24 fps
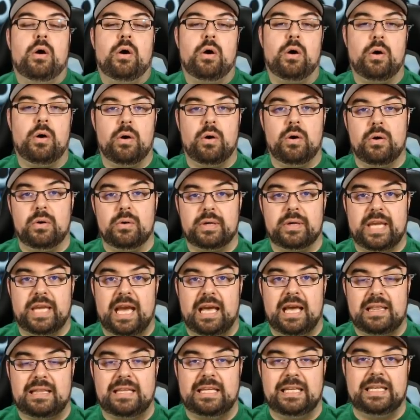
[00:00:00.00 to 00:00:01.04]
oh,
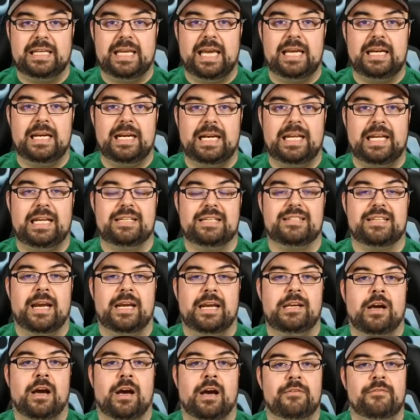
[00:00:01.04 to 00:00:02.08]
Kathleen Kennedy
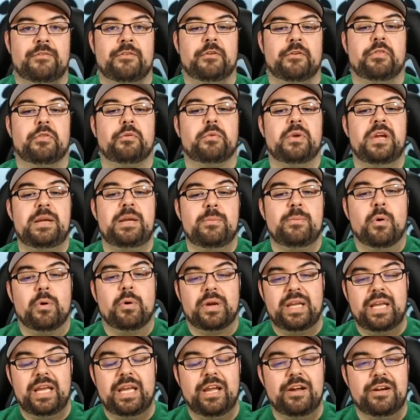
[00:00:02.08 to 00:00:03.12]
signed on for three
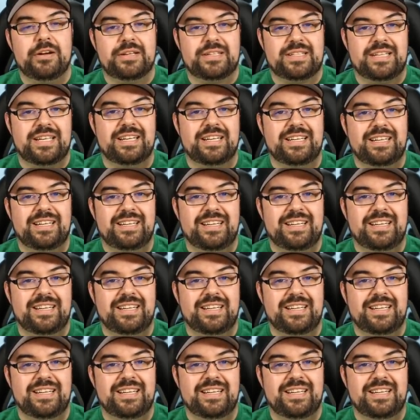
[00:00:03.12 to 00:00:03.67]
more years